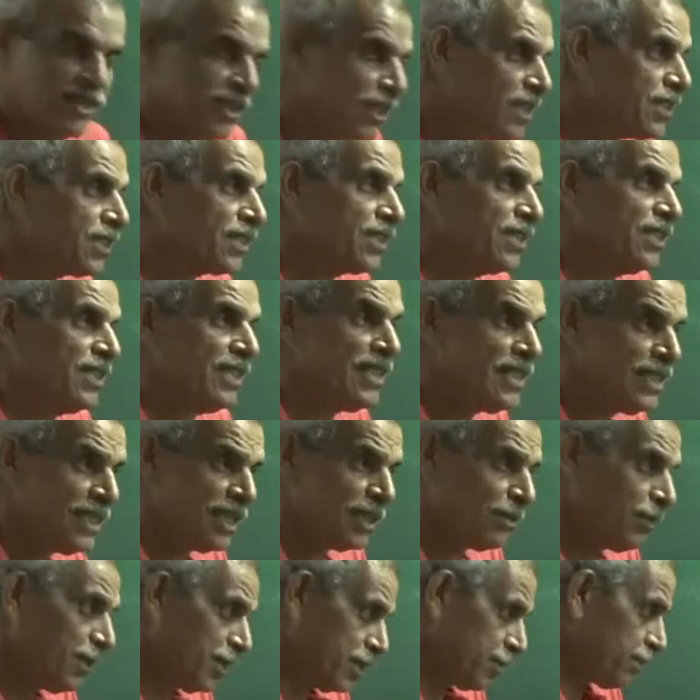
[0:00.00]
is
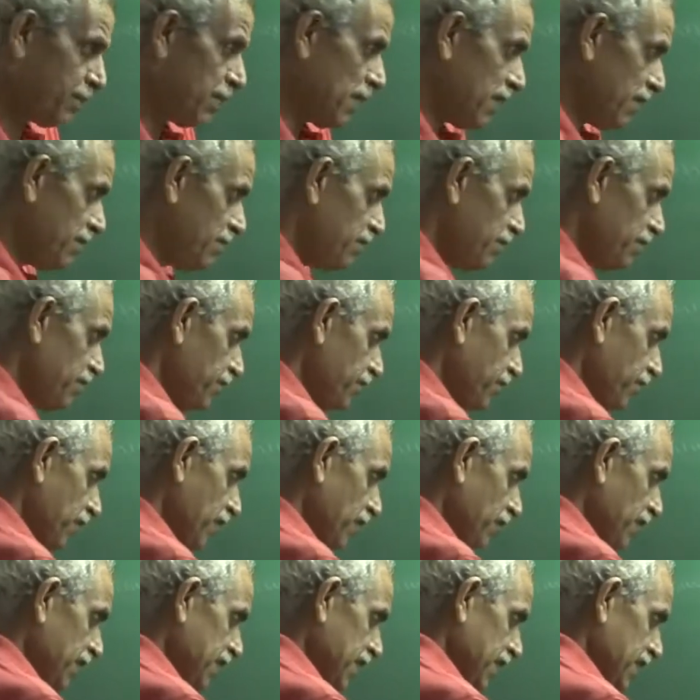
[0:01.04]
inadmissible,
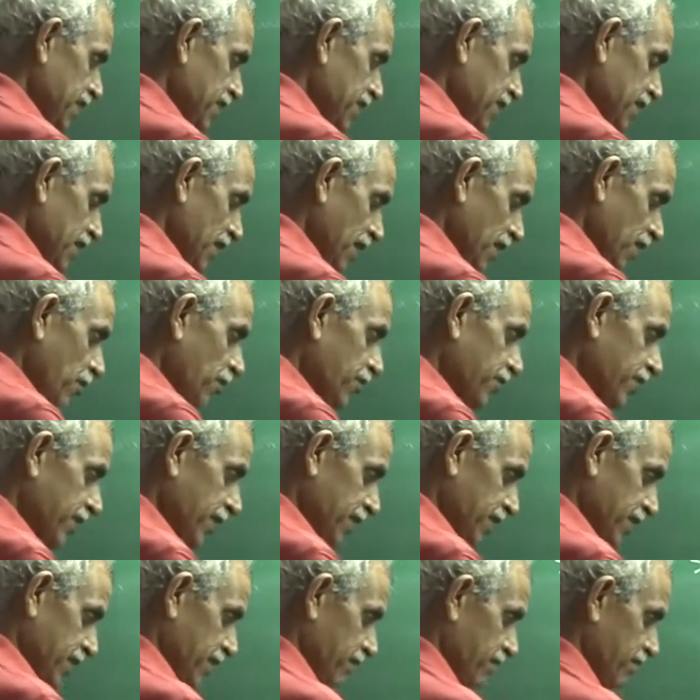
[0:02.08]
which is a
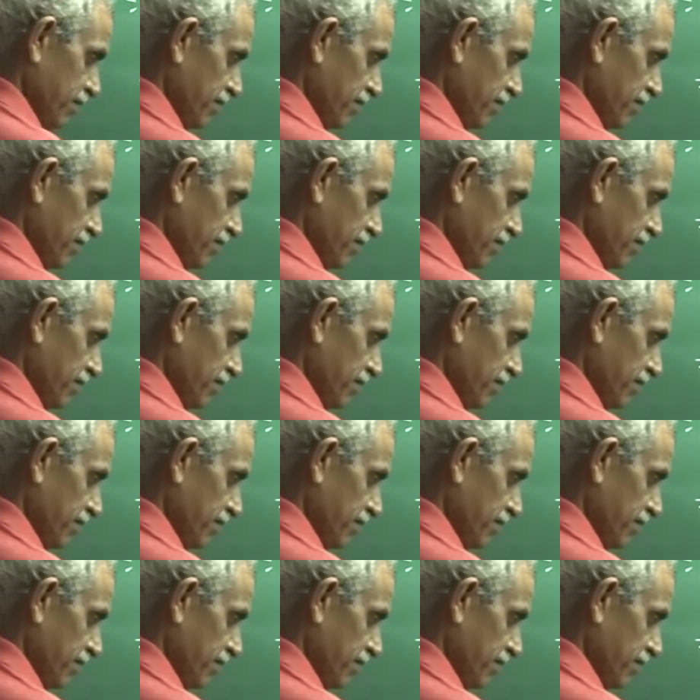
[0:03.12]
contradiction.